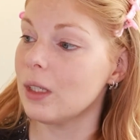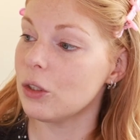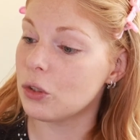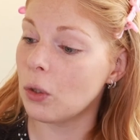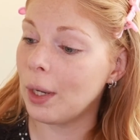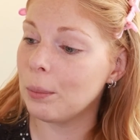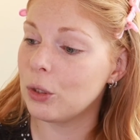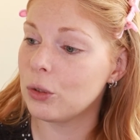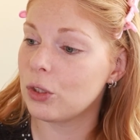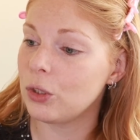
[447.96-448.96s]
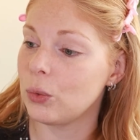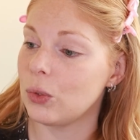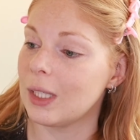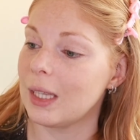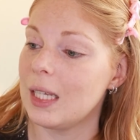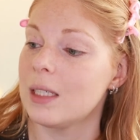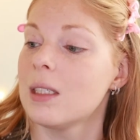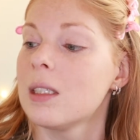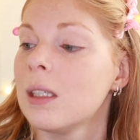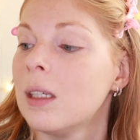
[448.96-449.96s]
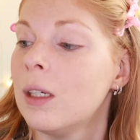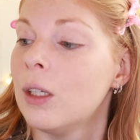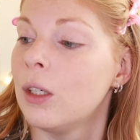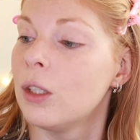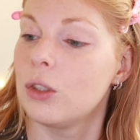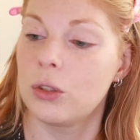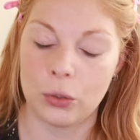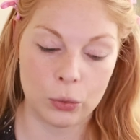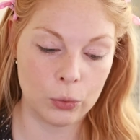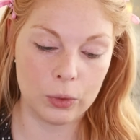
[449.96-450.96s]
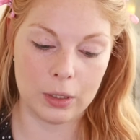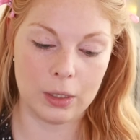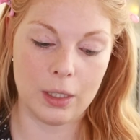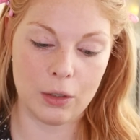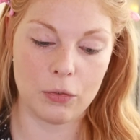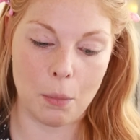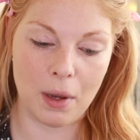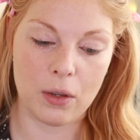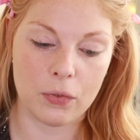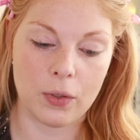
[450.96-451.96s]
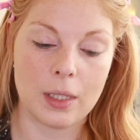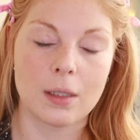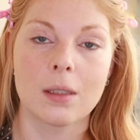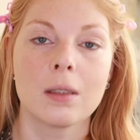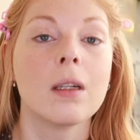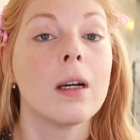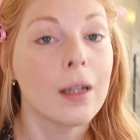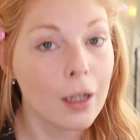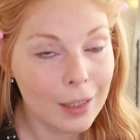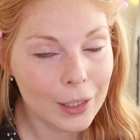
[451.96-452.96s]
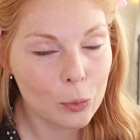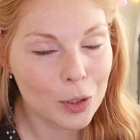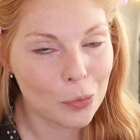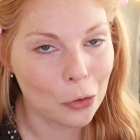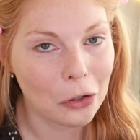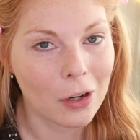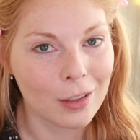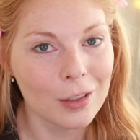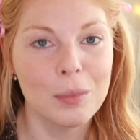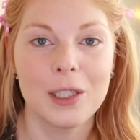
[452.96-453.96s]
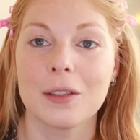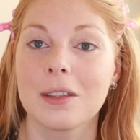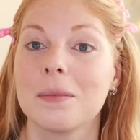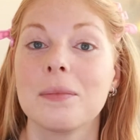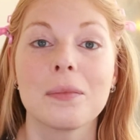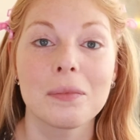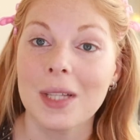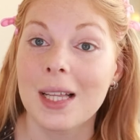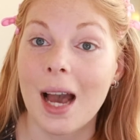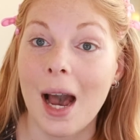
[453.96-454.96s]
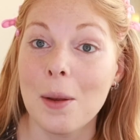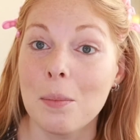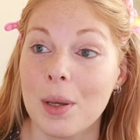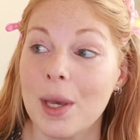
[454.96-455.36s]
So I'm going to use this to give my face a little bit more color because I'm